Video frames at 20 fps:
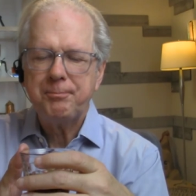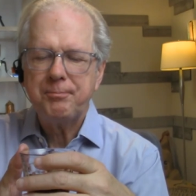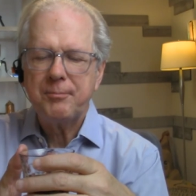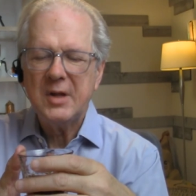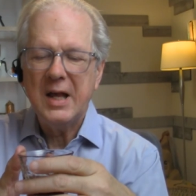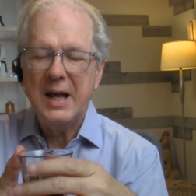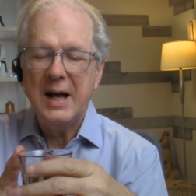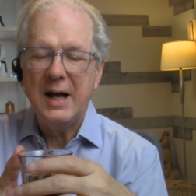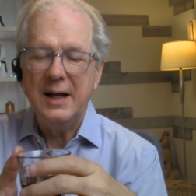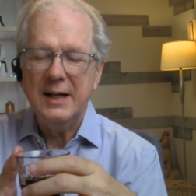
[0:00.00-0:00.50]

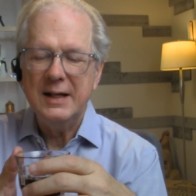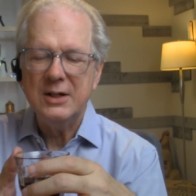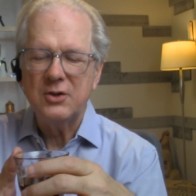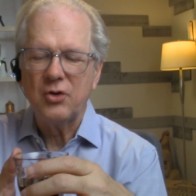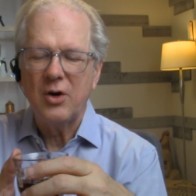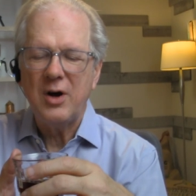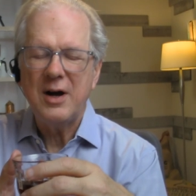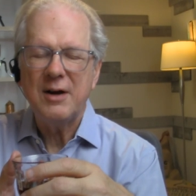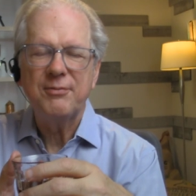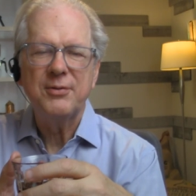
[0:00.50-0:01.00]
yeah, it's
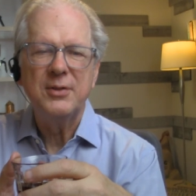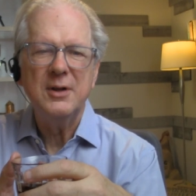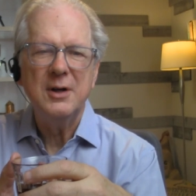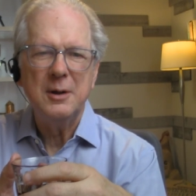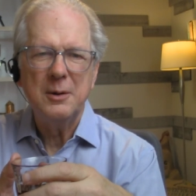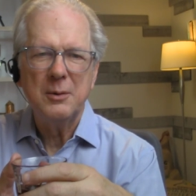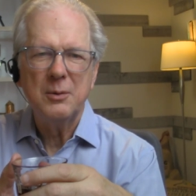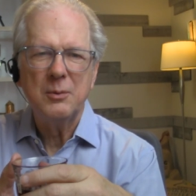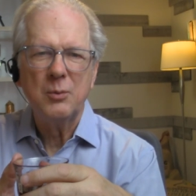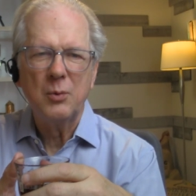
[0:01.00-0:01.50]
off
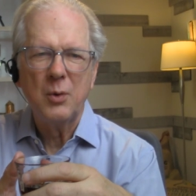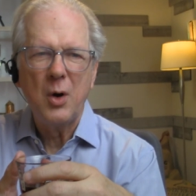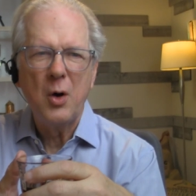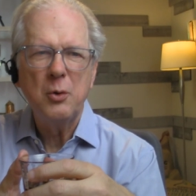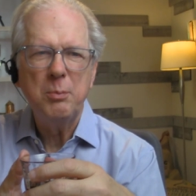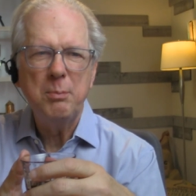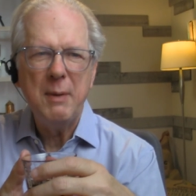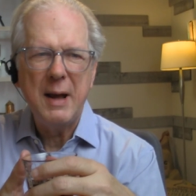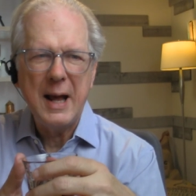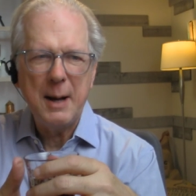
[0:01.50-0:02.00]
the
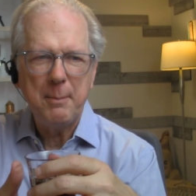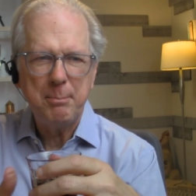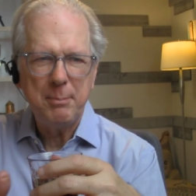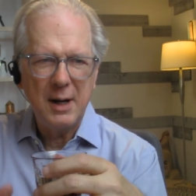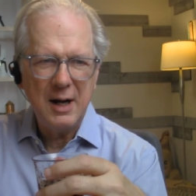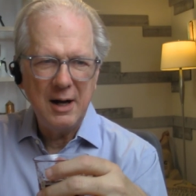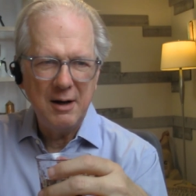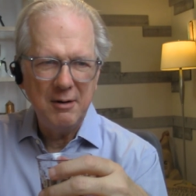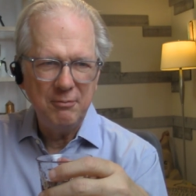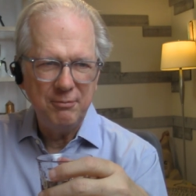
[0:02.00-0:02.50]
roadmap
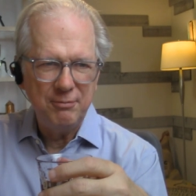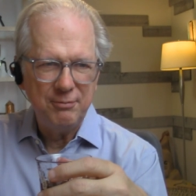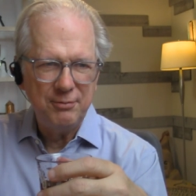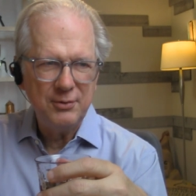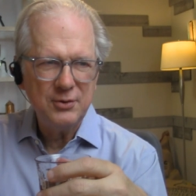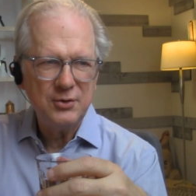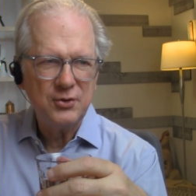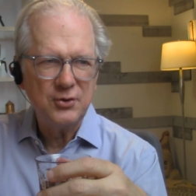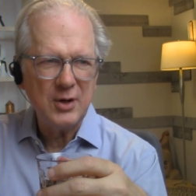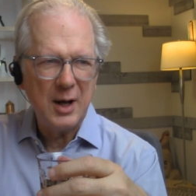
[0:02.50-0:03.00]
of
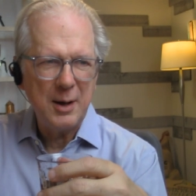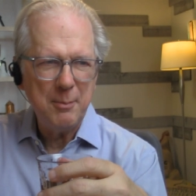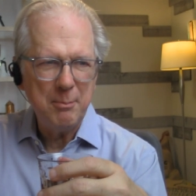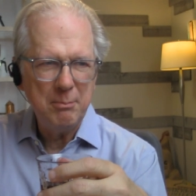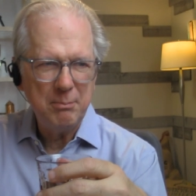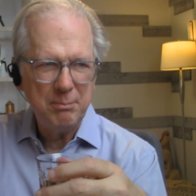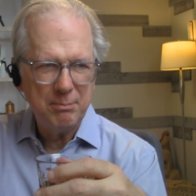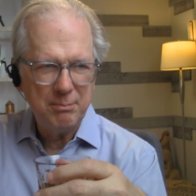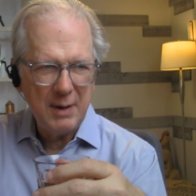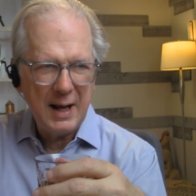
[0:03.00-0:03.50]

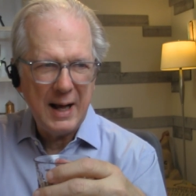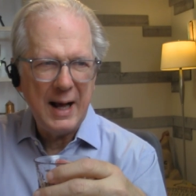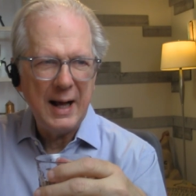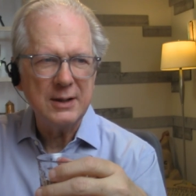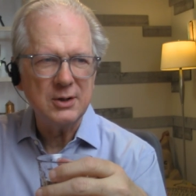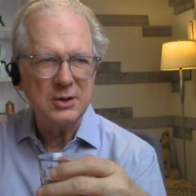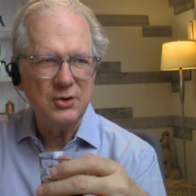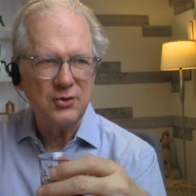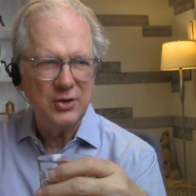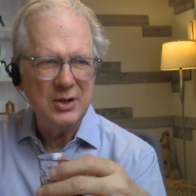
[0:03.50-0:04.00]
some. I
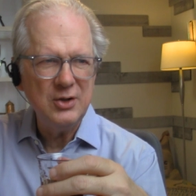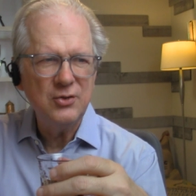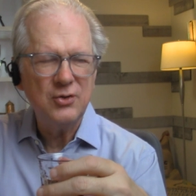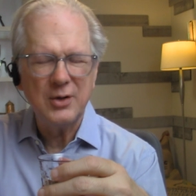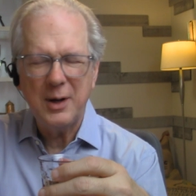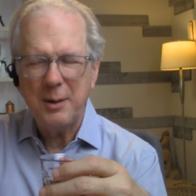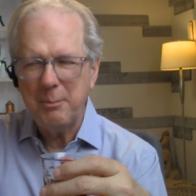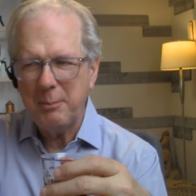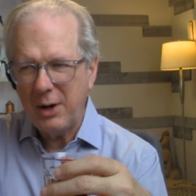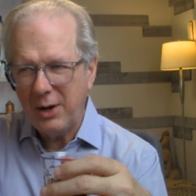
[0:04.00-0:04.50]
could see
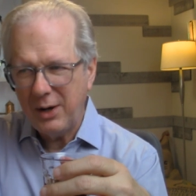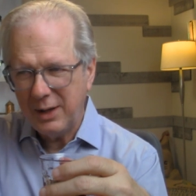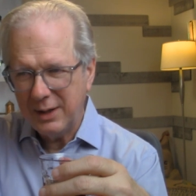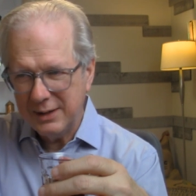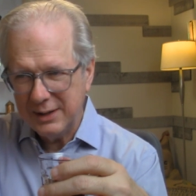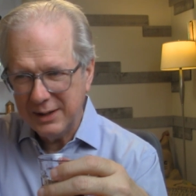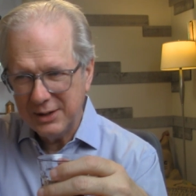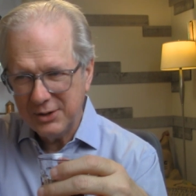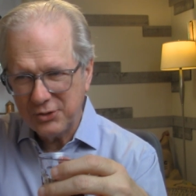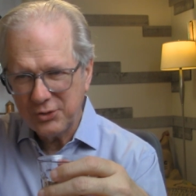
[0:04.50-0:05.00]
some. Uh,
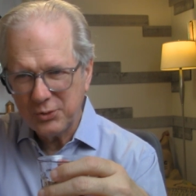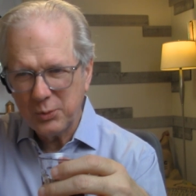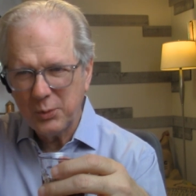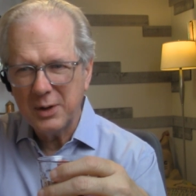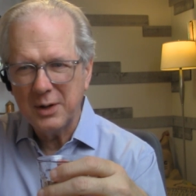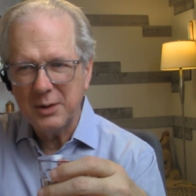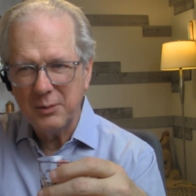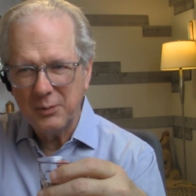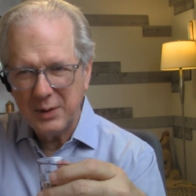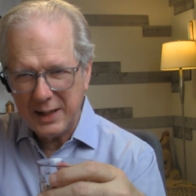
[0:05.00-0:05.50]
this is
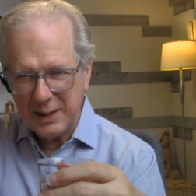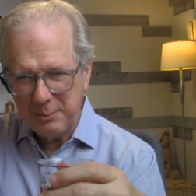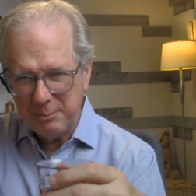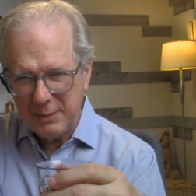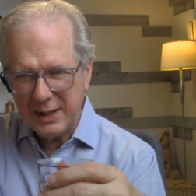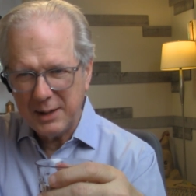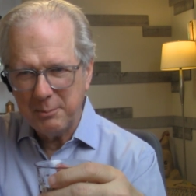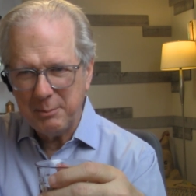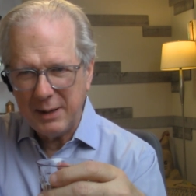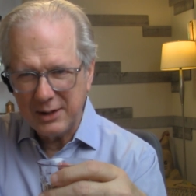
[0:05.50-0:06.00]
where what I
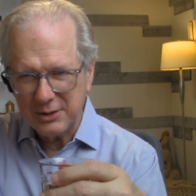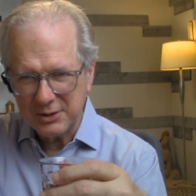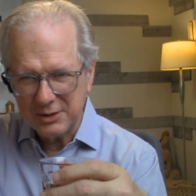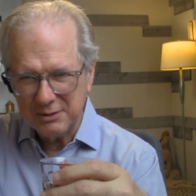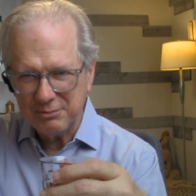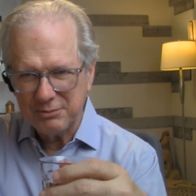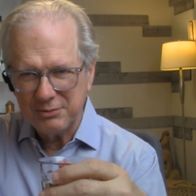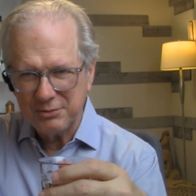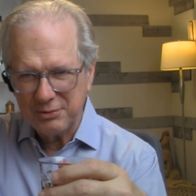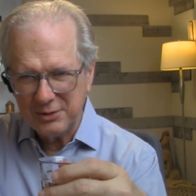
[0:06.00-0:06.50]
meant about the
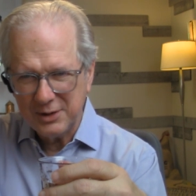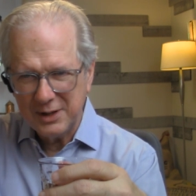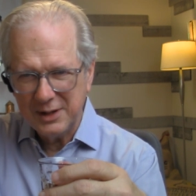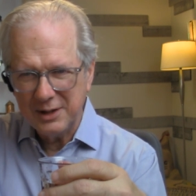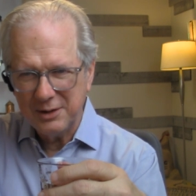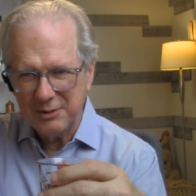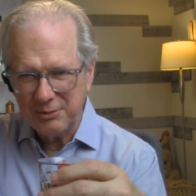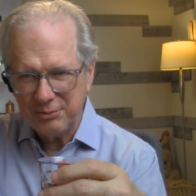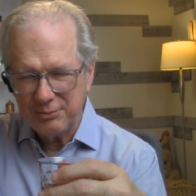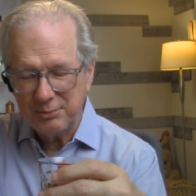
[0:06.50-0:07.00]

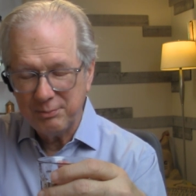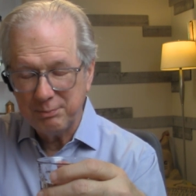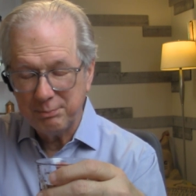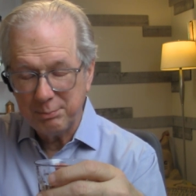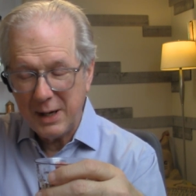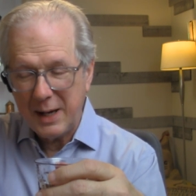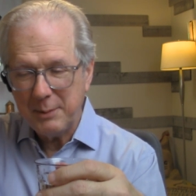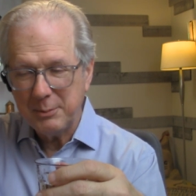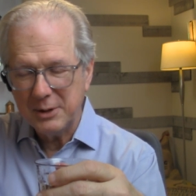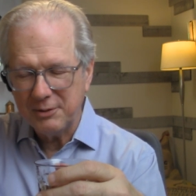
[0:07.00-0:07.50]

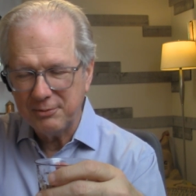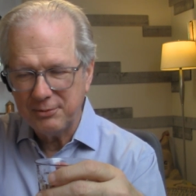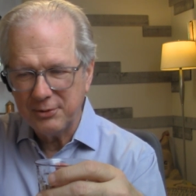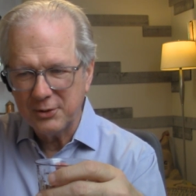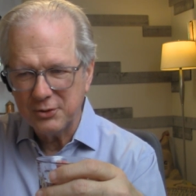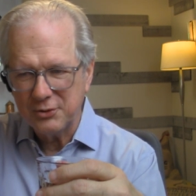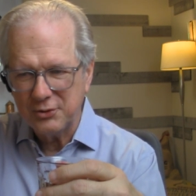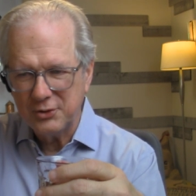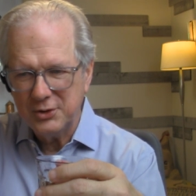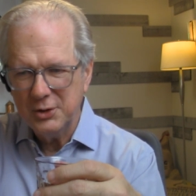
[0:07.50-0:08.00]
probably the
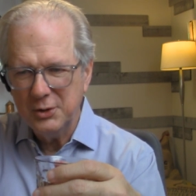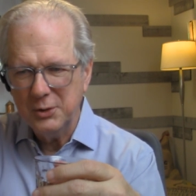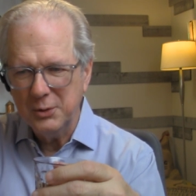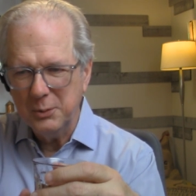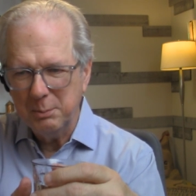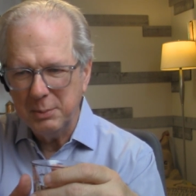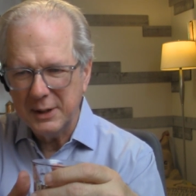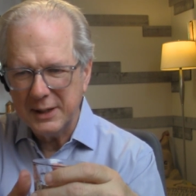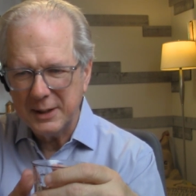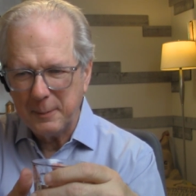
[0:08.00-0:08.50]
first
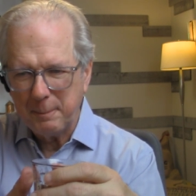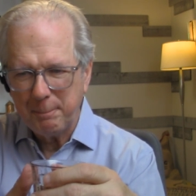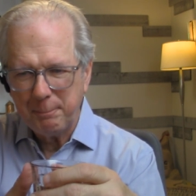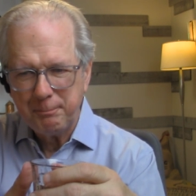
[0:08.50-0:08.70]
two, but